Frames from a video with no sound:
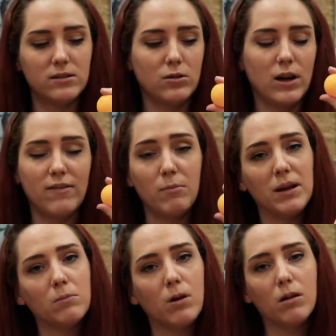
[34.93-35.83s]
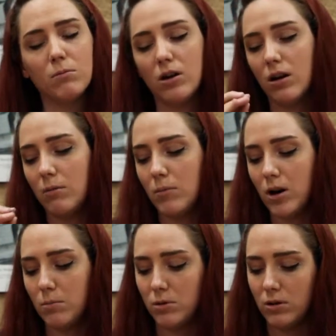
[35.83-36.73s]
So I have a ping pong ball, a
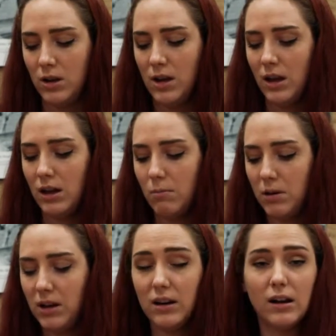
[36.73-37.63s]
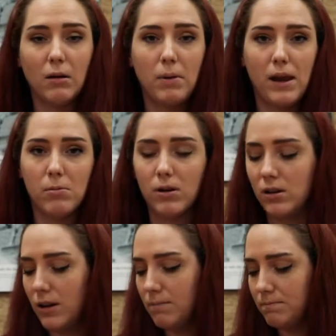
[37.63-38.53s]
marble, a bead, and a paper
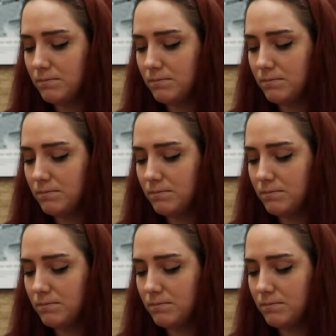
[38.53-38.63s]
clip.